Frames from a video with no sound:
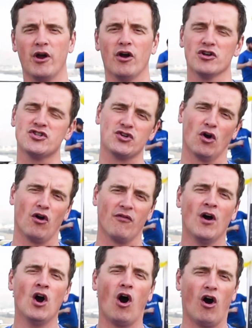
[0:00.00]
but we're here to
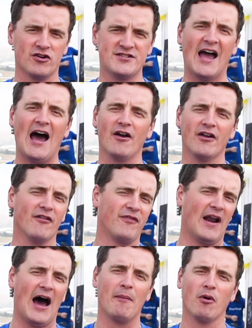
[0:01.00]
serve our town
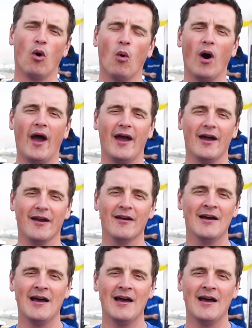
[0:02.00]
in a phenomenal way.